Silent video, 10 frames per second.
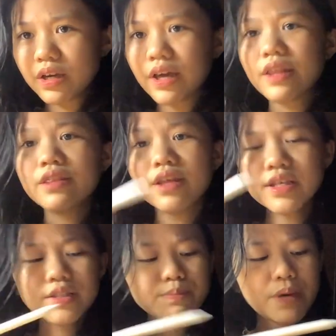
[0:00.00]
And
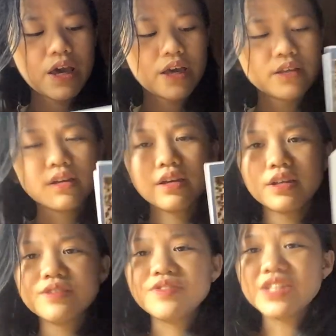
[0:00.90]
this pen
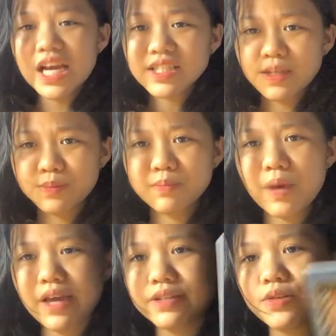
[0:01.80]
takes up
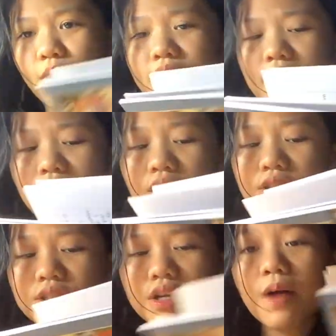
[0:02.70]
space, so it
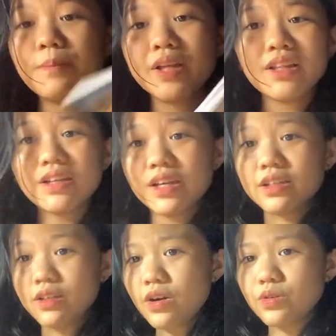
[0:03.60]
cannot completely
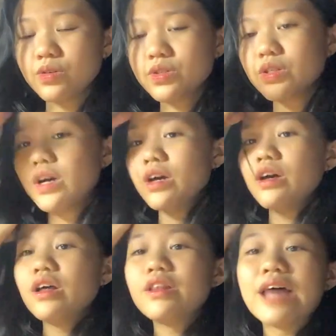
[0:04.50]
close.
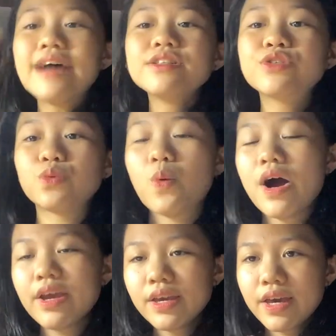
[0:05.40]
That's
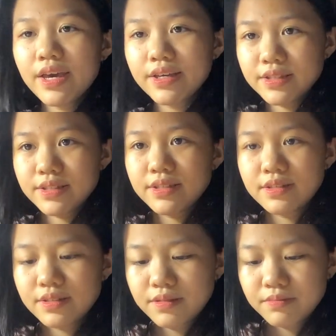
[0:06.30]
why it
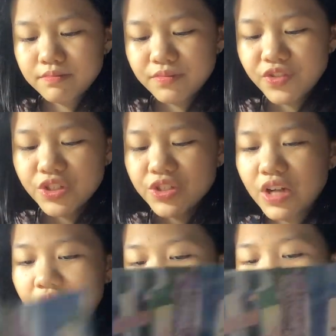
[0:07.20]
just
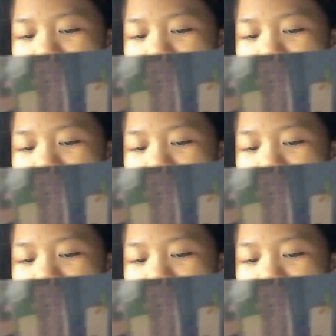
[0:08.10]
like